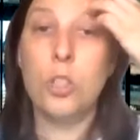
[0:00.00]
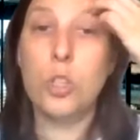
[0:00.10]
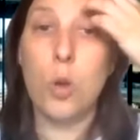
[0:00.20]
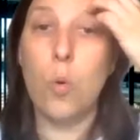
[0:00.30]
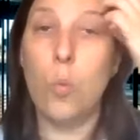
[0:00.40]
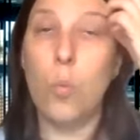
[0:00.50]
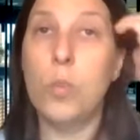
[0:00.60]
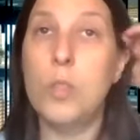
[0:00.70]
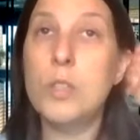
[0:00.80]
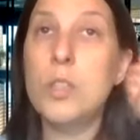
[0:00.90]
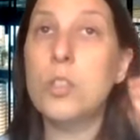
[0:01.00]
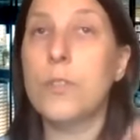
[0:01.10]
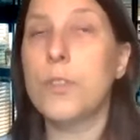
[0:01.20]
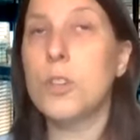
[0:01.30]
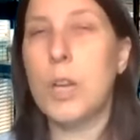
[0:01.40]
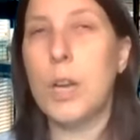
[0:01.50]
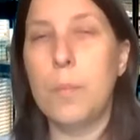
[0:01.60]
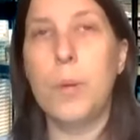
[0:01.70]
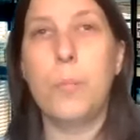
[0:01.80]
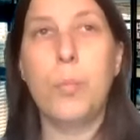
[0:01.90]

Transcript: So this is our first time